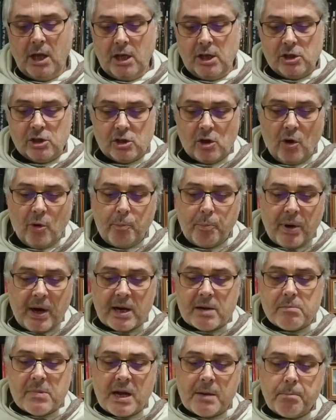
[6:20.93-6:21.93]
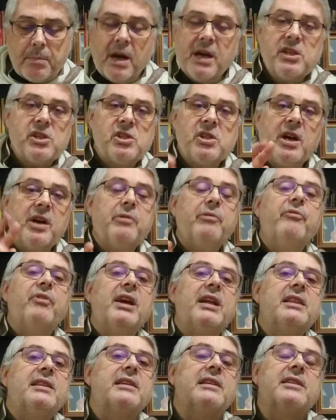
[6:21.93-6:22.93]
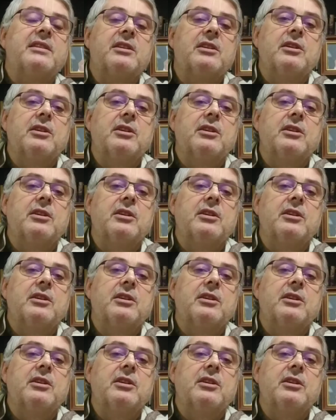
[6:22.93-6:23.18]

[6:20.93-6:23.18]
So Paramatma is not affected.